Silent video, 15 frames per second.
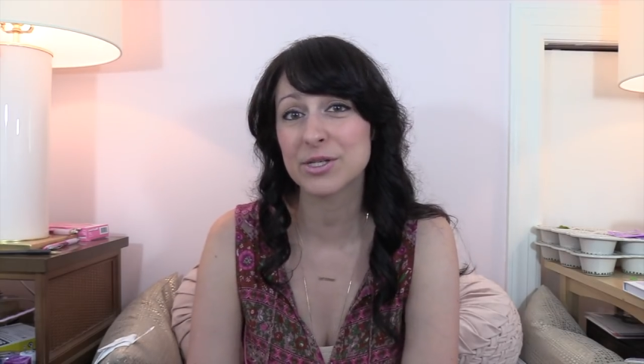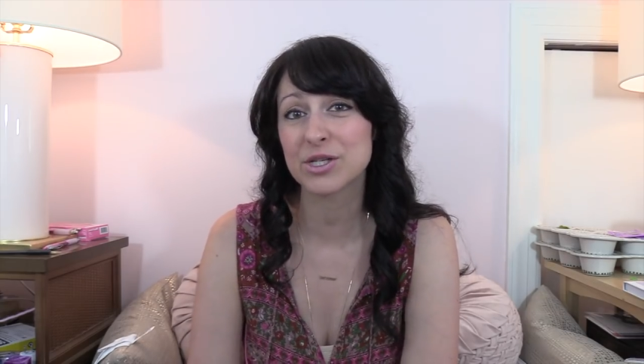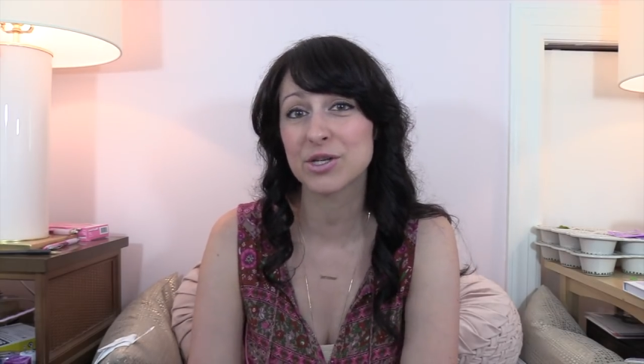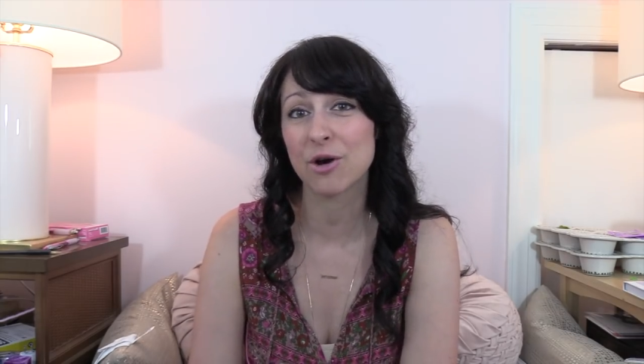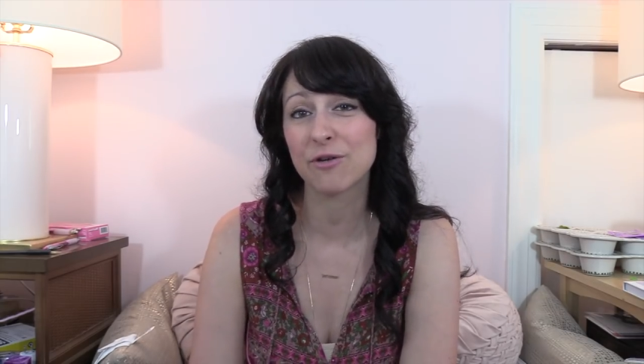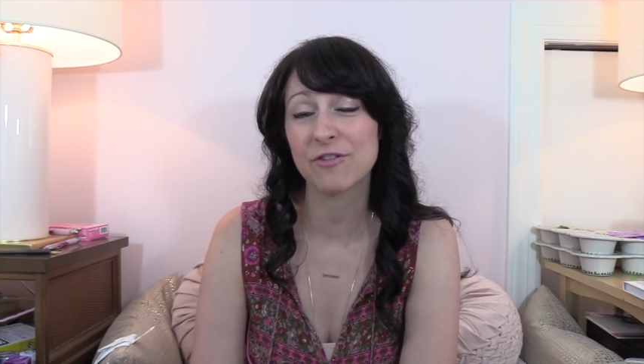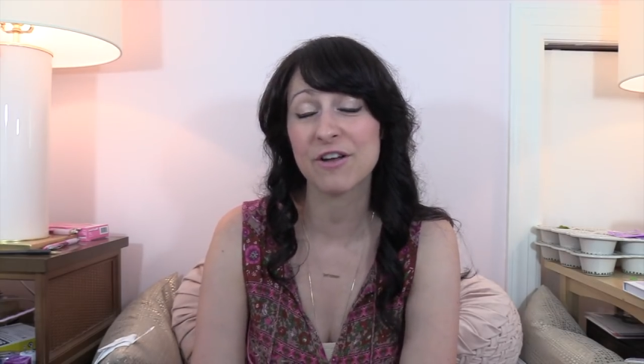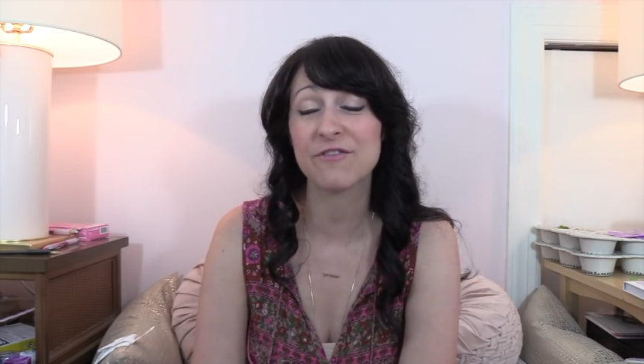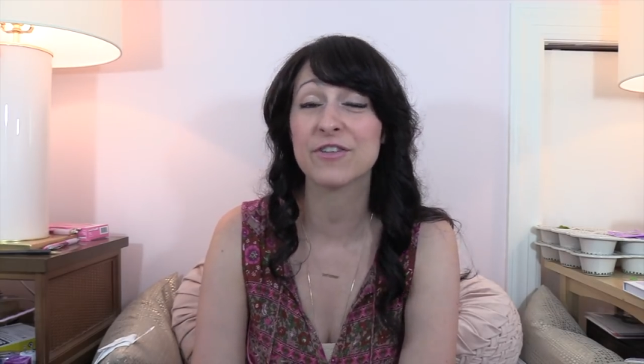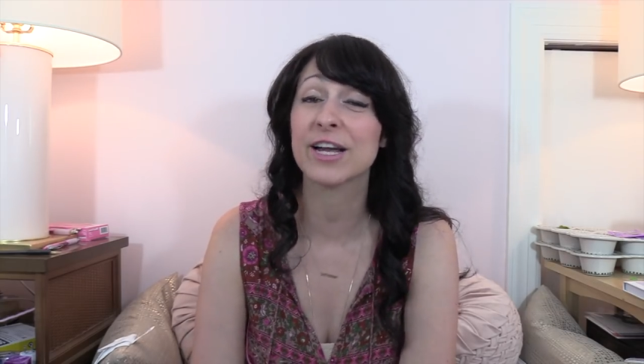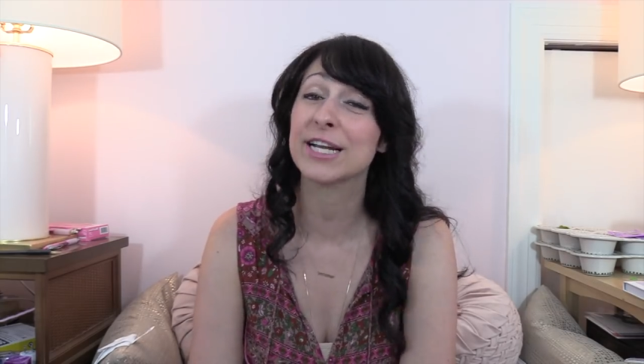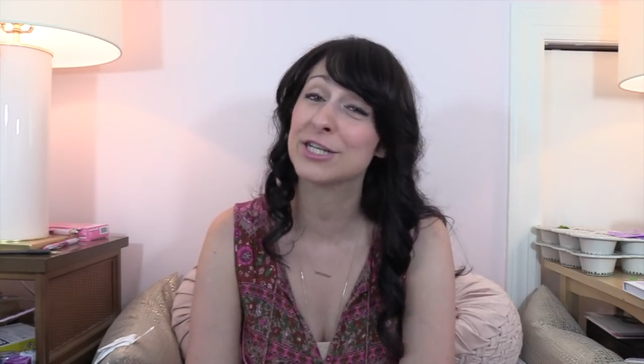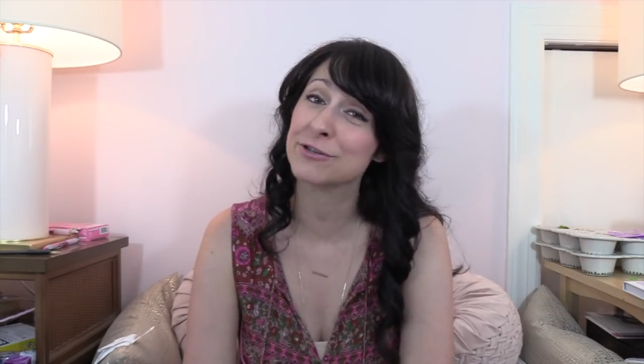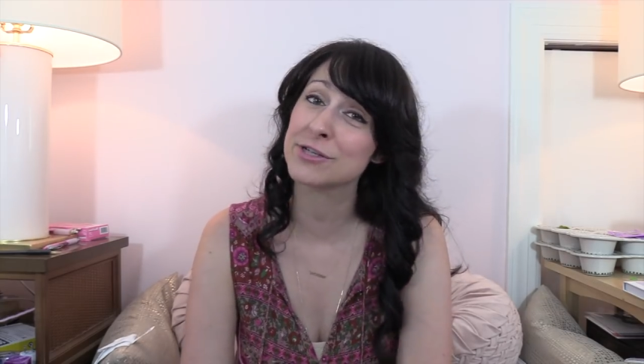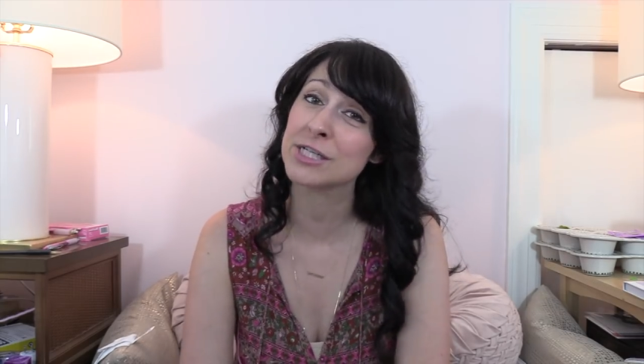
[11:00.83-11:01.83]
so if I
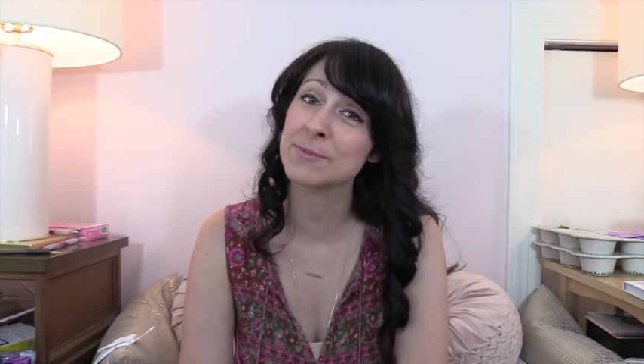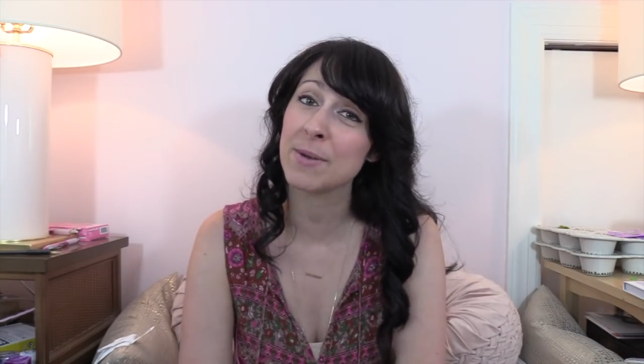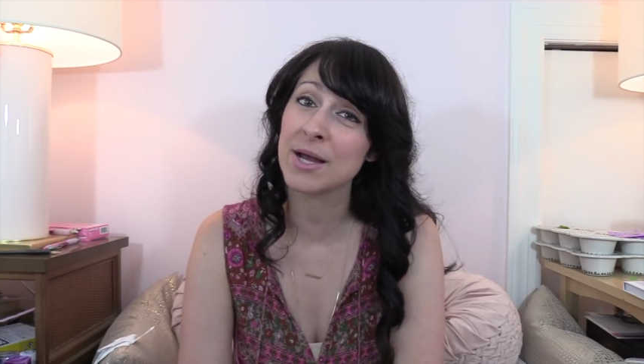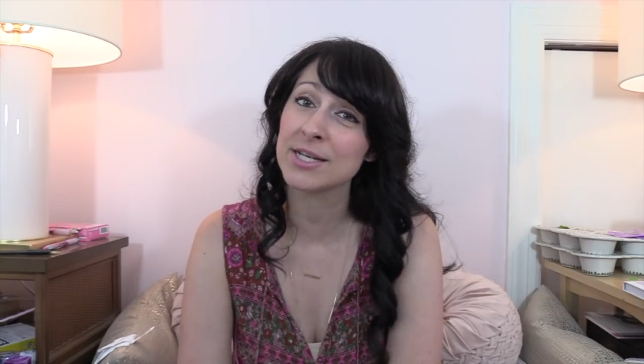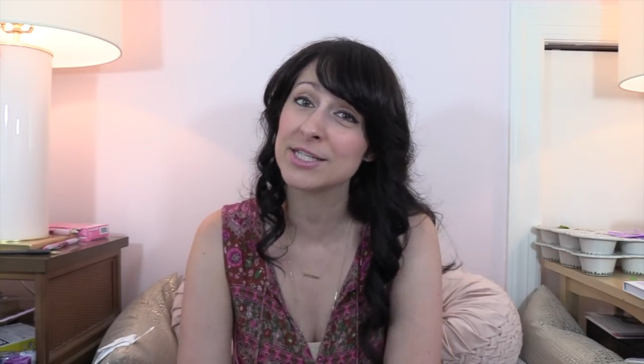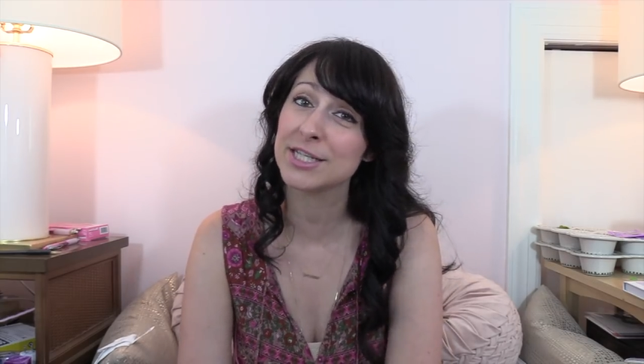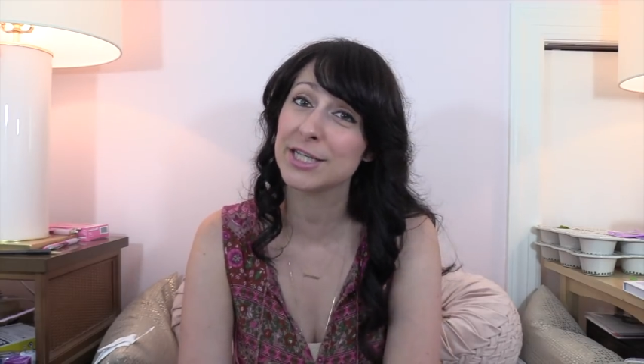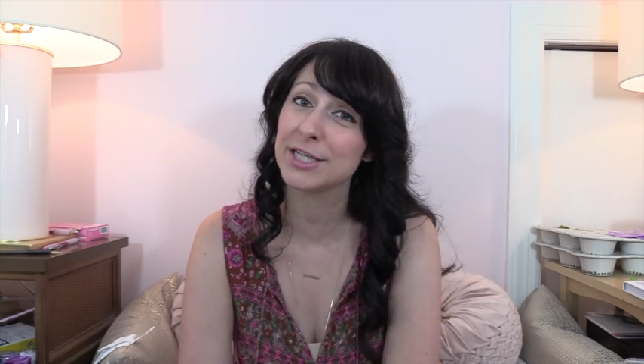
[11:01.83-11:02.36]
forget to respond to